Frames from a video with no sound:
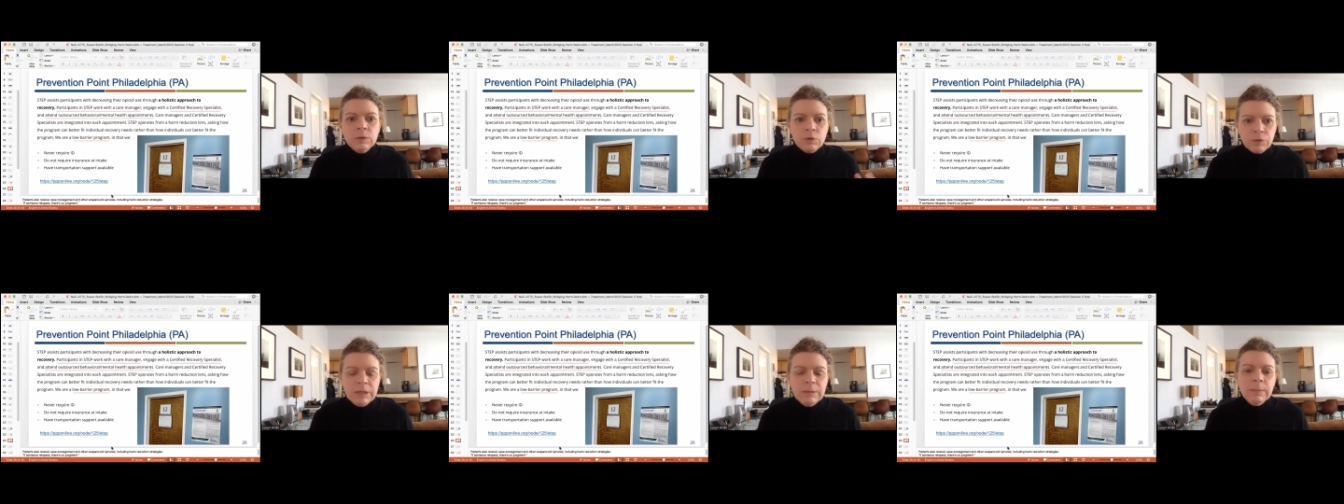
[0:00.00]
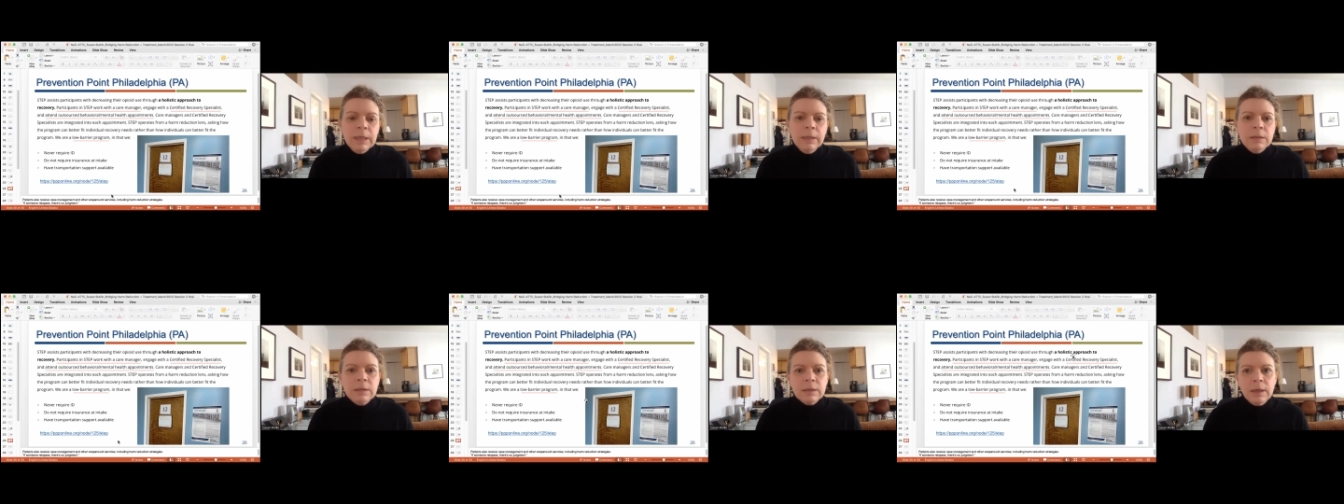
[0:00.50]

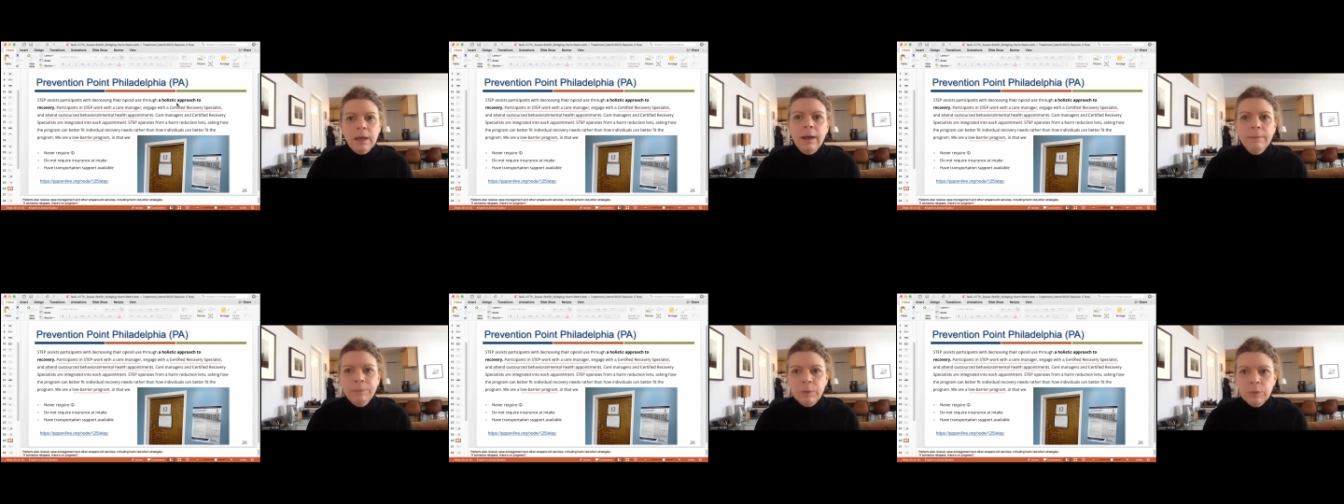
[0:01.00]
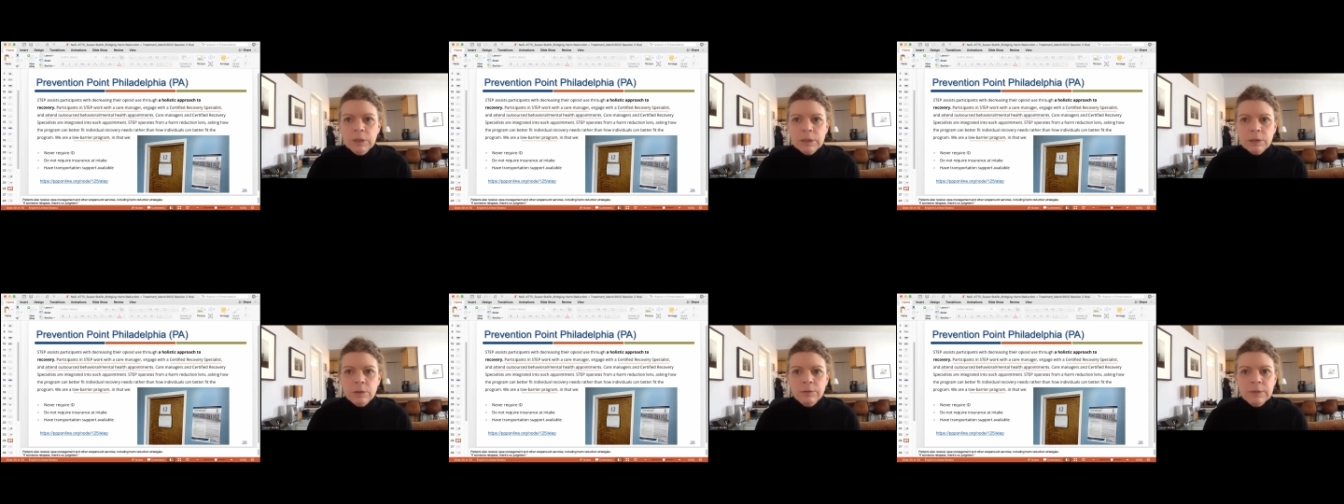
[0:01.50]
treatment through this
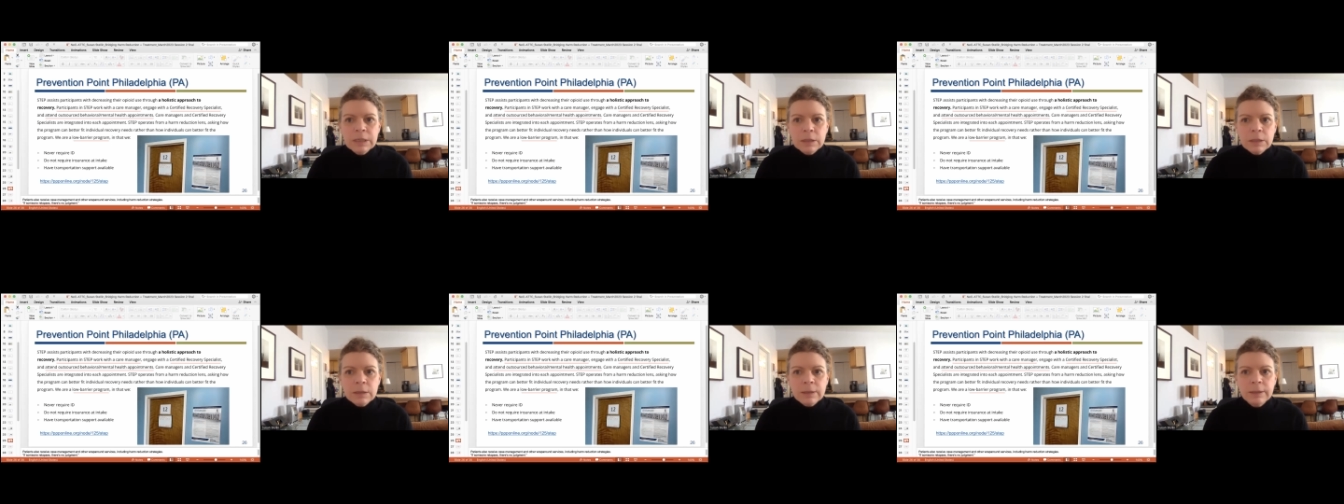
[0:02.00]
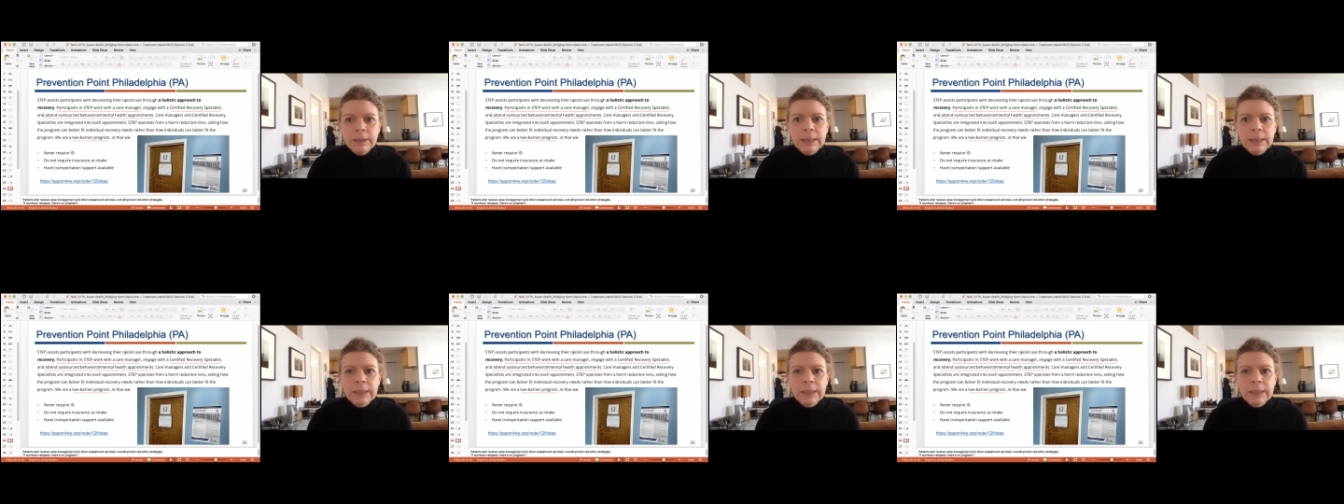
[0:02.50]
service.